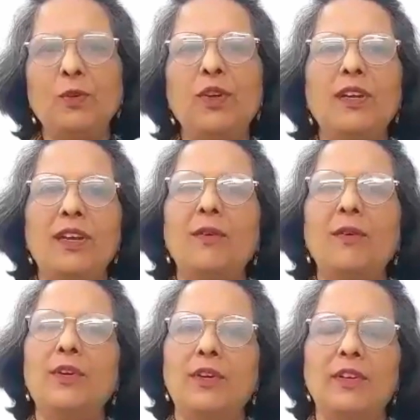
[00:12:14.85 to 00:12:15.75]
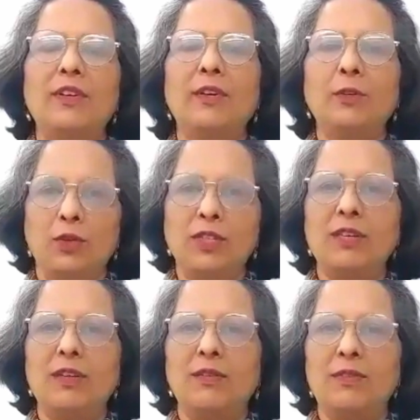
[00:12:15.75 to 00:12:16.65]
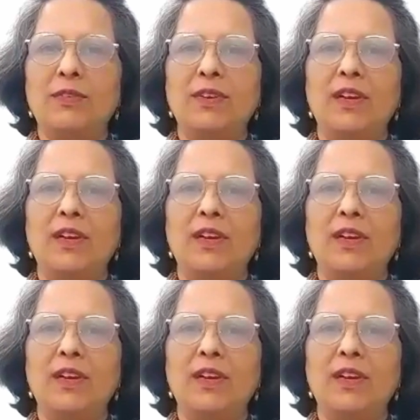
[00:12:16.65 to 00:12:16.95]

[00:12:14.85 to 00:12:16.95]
you are an avid reader yourself,